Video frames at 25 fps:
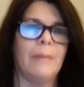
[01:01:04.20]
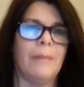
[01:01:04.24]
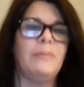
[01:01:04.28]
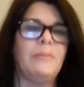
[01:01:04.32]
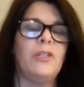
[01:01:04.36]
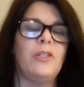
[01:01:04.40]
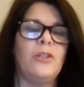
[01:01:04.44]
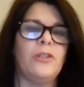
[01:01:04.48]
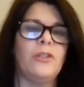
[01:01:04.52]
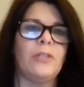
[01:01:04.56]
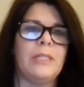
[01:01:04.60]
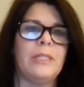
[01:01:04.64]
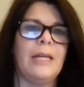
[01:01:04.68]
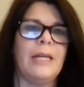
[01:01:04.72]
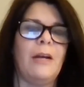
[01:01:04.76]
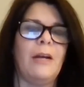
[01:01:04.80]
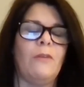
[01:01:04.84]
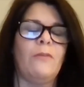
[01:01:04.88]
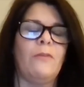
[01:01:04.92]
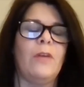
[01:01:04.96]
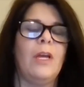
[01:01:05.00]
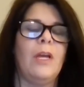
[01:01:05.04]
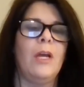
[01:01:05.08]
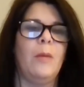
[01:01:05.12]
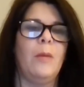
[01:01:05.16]
up to
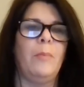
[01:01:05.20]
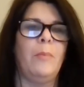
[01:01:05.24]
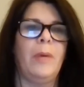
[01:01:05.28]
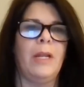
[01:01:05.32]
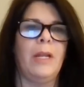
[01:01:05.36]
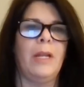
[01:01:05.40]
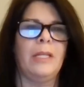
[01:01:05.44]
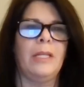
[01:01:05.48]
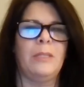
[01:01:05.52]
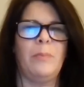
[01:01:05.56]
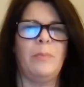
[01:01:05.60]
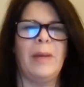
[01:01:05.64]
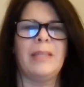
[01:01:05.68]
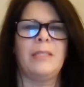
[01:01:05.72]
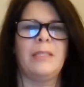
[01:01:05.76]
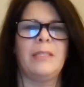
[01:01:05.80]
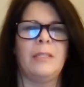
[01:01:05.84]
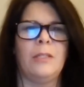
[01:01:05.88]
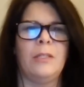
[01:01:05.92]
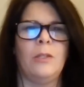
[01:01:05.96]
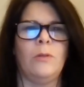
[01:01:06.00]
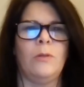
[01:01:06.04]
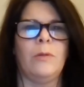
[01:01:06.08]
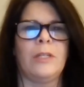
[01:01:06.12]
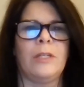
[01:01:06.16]
yourself. But it's
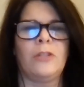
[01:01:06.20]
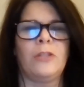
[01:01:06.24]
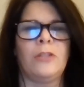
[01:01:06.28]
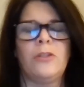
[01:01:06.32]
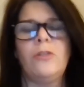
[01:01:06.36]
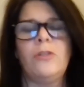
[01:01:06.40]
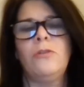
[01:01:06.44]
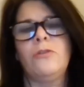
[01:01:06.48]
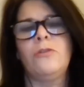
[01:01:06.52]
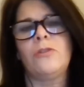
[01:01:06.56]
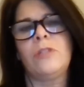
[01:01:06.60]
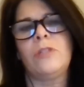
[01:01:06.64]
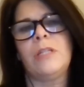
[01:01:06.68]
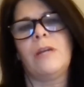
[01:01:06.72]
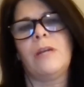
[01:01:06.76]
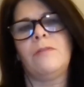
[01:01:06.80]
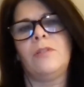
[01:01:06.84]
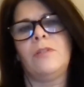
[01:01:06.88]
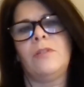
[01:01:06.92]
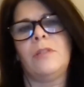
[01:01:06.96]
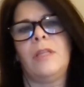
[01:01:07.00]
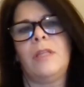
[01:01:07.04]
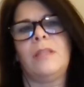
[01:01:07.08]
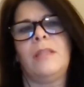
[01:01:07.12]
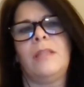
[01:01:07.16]
best to excuse yourself,
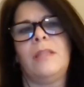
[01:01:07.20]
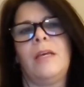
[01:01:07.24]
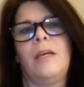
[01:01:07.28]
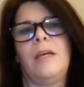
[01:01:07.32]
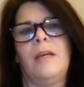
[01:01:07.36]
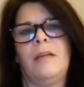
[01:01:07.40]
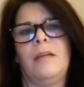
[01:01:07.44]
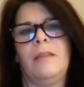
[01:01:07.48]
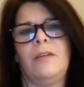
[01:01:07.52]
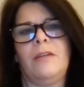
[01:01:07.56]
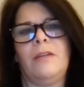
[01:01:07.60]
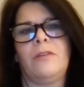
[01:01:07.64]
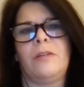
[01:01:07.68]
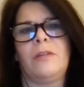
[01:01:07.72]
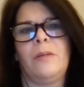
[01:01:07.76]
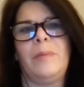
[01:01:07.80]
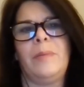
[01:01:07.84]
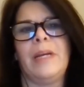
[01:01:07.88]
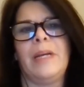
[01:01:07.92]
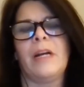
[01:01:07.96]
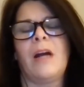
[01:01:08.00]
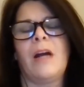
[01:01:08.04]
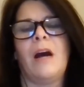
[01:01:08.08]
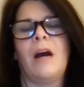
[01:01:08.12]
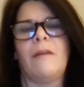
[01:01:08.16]
so that there could
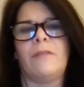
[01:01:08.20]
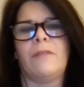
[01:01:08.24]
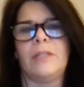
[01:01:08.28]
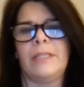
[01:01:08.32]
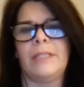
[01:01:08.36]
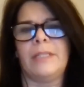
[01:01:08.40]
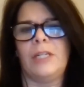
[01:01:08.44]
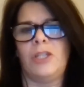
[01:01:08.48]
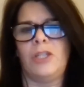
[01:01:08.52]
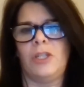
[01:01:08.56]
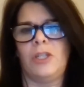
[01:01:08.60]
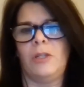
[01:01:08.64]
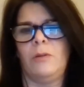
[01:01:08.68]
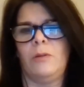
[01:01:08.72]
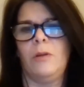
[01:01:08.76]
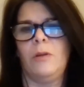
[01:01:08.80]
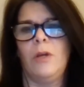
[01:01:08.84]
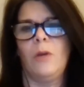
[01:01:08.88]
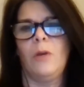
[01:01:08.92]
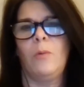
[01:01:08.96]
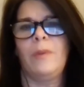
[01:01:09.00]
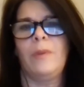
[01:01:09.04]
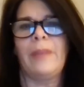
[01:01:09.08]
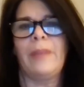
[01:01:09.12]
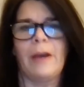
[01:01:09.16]
be a conversation
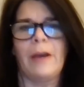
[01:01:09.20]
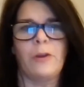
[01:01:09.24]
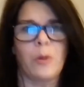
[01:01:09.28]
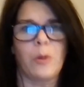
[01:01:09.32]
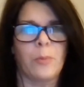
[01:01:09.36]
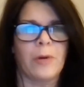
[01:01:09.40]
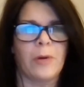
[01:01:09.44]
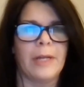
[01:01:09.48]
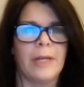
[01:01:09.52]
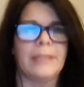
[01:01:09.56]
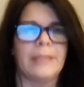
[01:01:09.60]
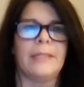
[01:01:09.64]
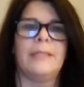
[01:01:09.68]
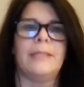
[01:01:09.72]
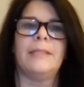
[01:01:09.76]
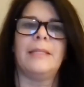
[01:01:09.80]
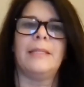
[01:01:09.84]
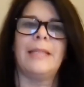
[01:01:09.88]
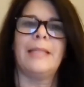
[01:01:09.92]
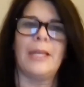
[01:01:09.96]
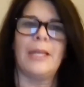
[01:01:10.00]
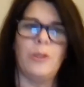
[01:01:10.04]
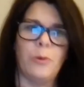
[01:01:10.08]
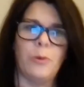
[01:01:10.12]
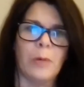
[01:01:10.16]
without your presence,
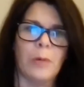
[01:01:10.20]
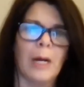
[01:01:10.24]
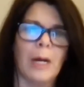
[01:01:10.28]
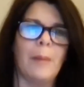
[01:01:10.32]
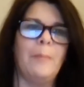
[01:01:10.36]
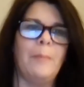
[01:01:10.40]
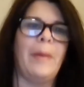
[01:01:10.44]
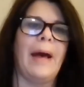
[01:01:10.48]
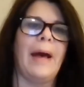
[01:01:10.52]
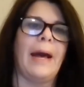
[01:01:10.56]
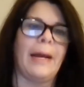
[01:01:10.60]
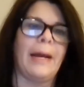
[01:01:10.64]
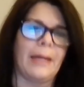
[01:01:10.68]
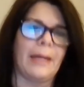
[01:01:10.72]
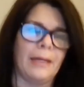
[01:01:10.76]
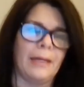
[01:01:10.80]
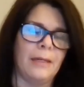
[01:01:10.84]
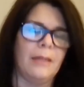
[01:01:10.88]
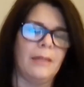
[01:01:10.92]
and then you come back.